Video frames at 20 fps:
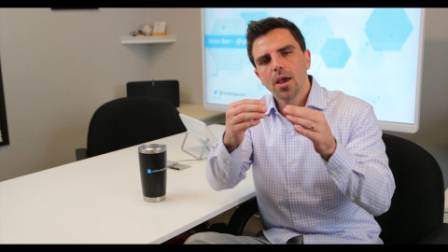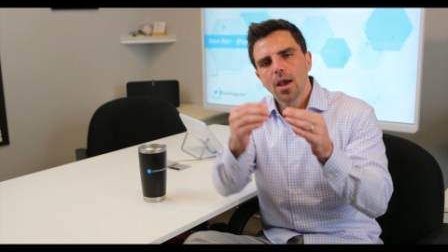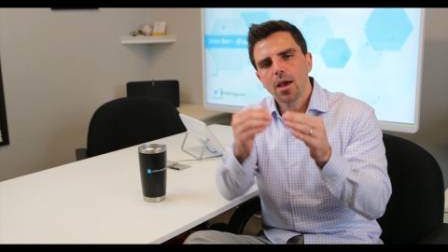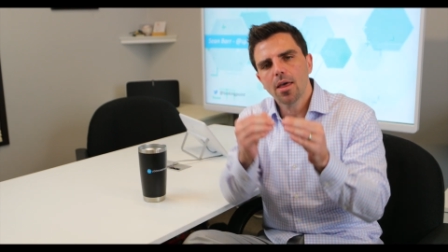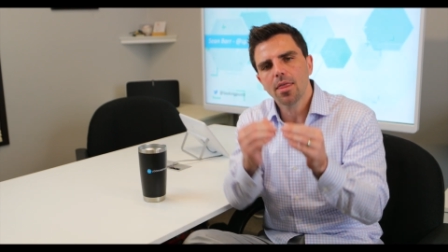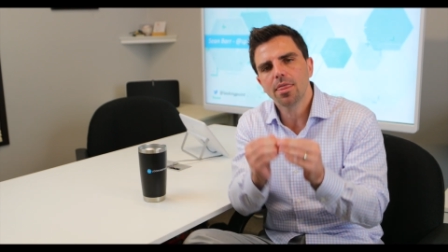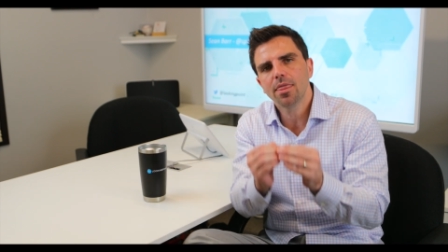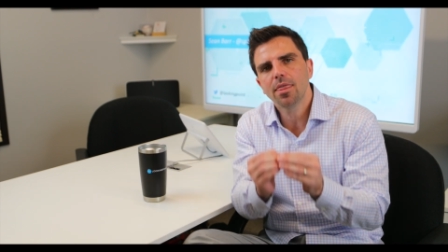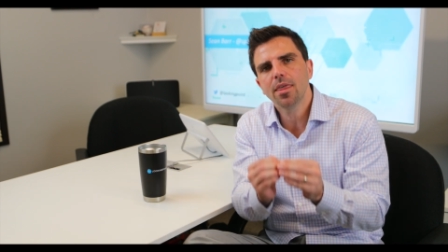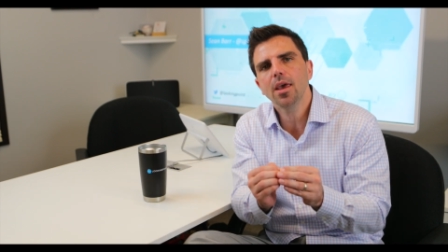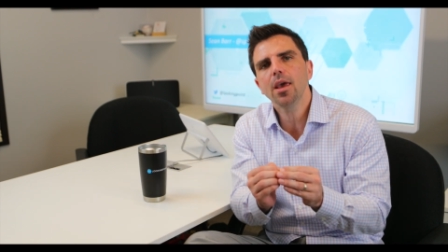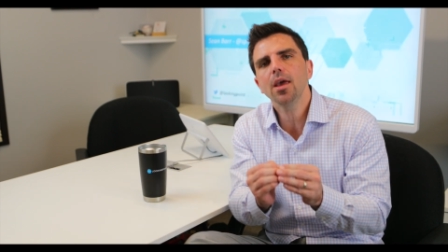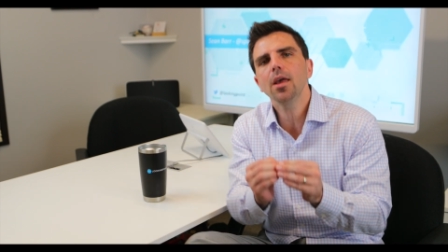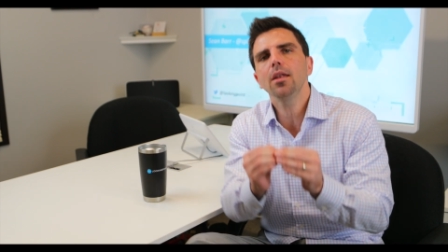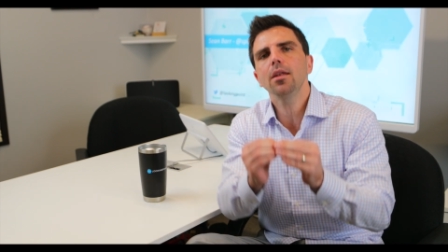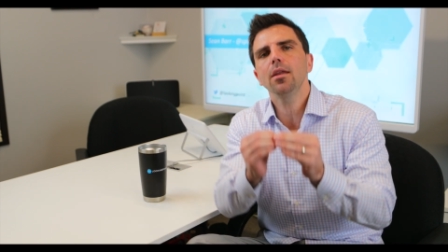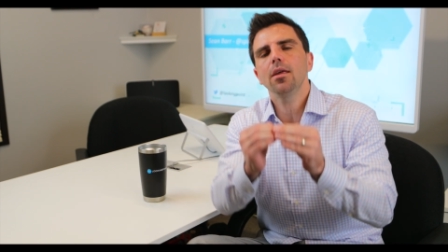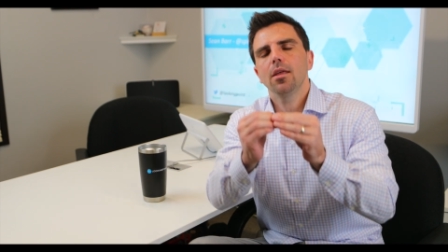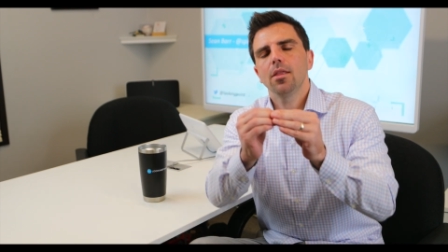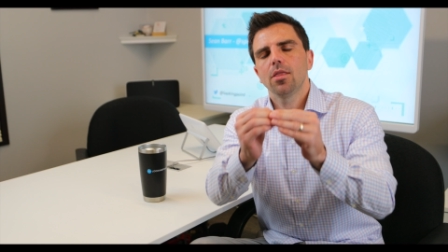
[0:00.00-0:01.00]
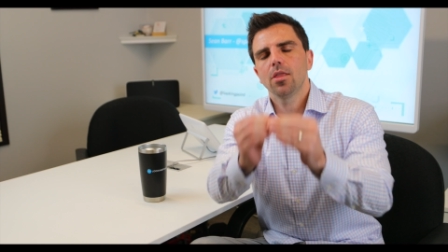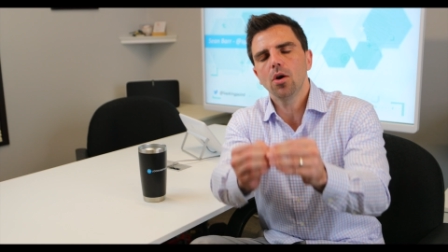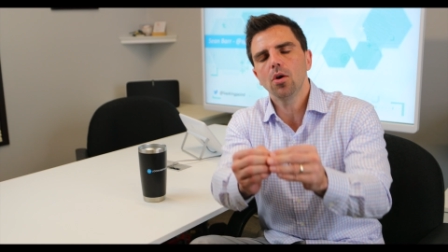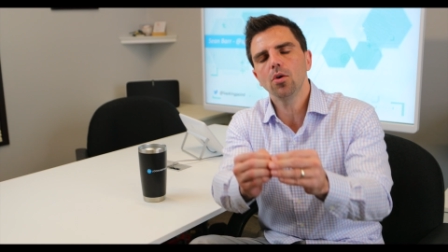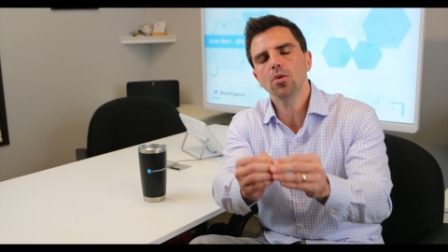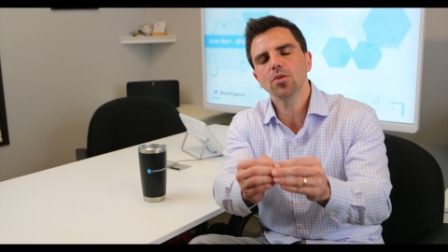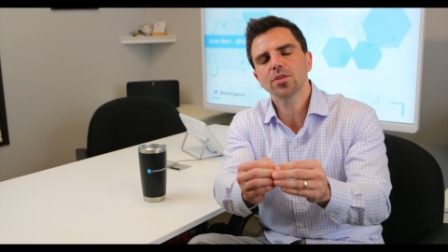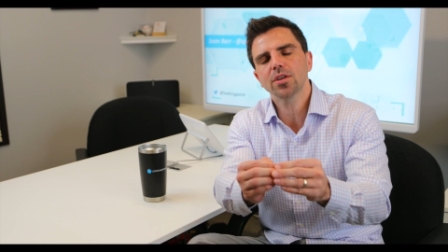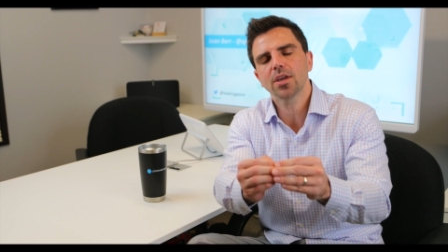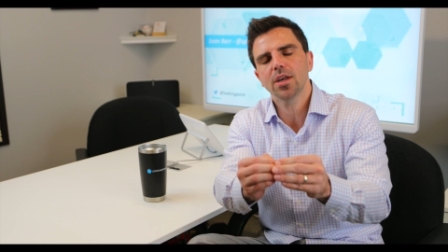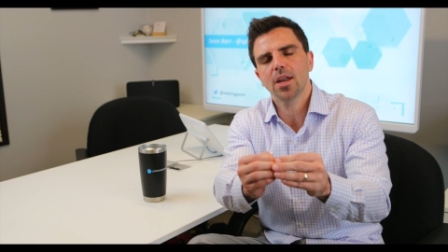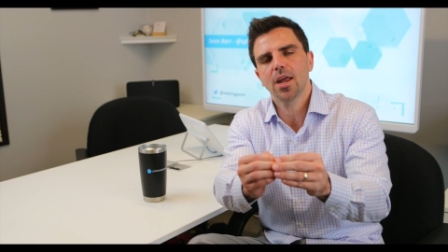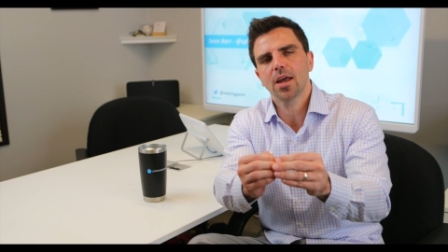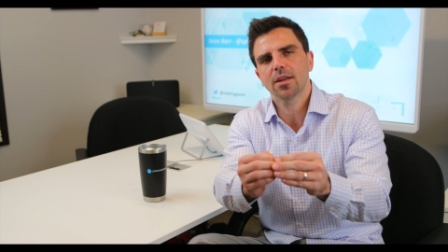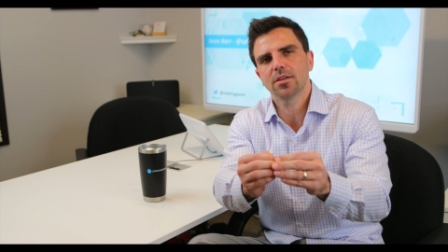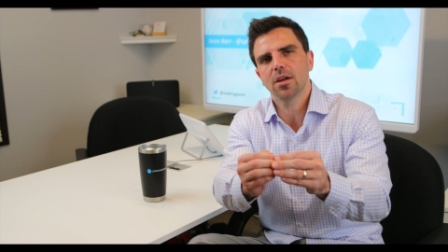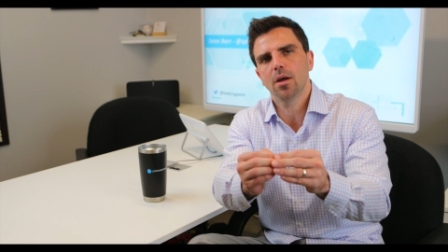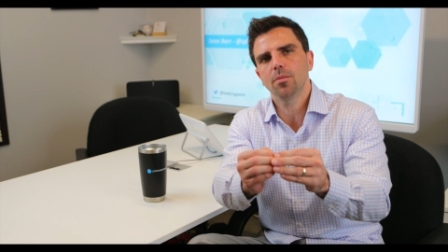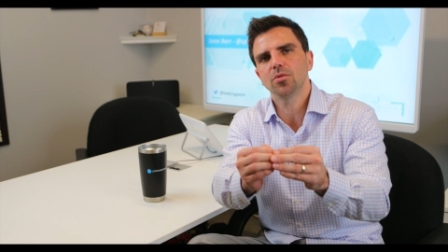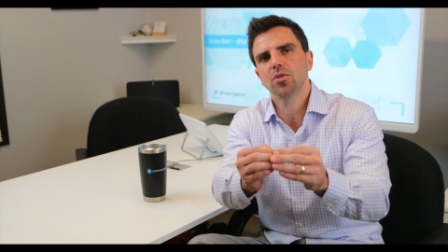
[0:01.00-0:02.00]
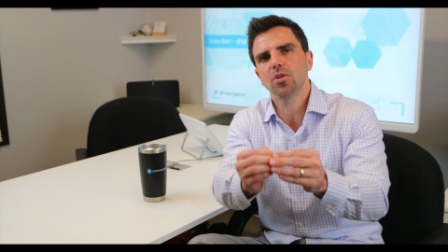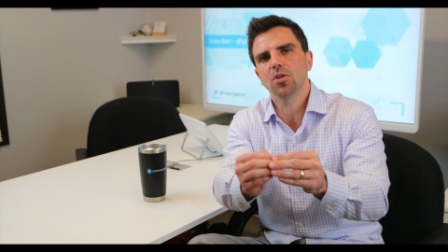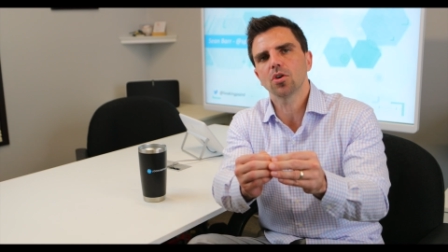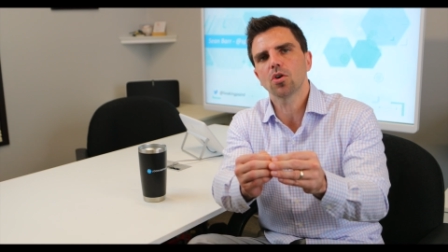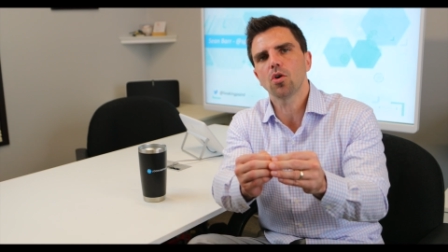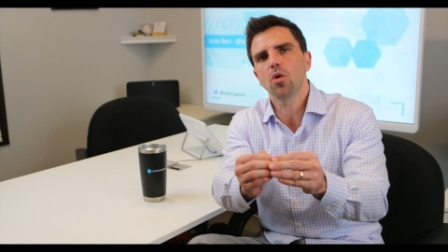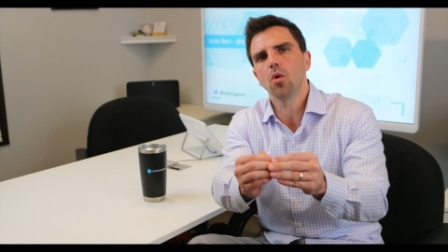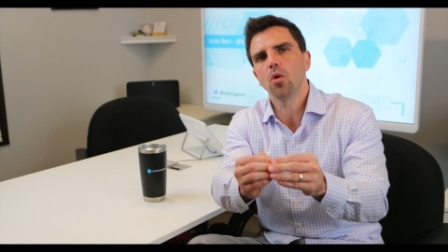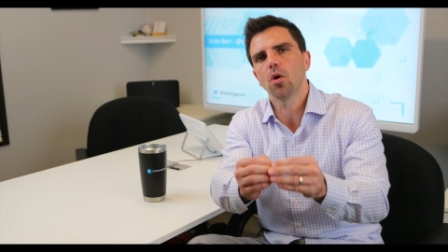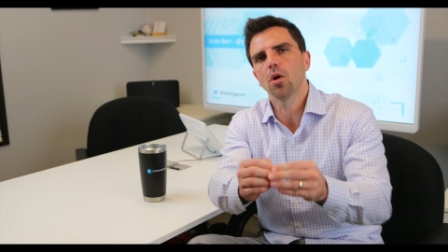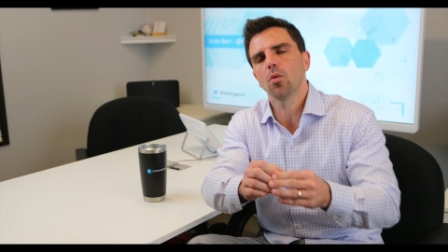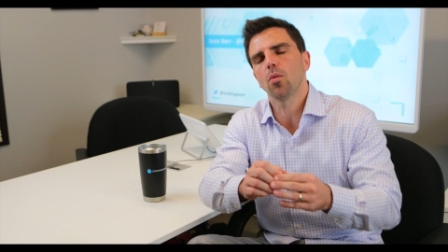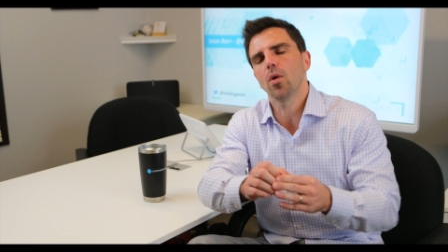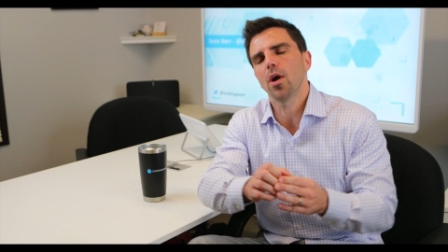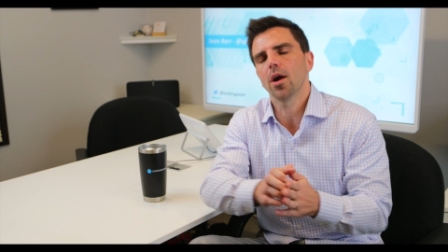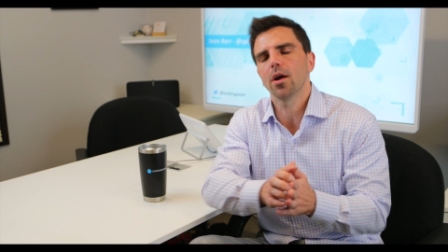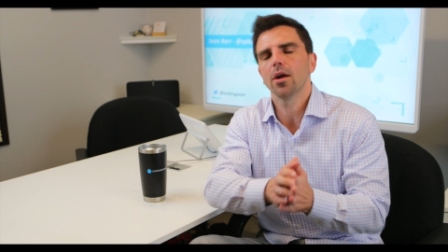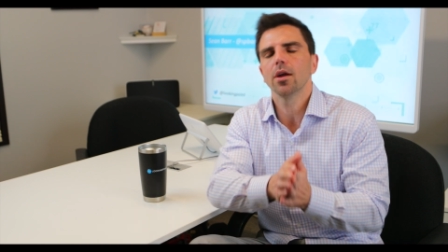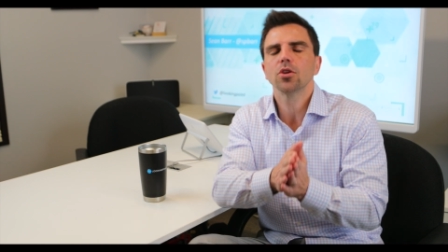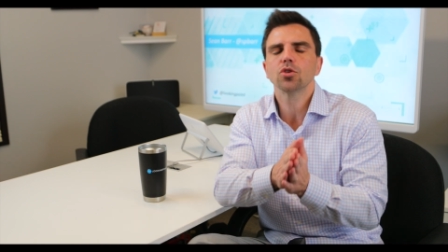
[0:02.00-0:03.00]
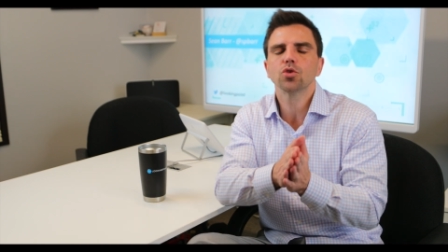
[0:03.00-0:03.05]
and then those connect up to the core where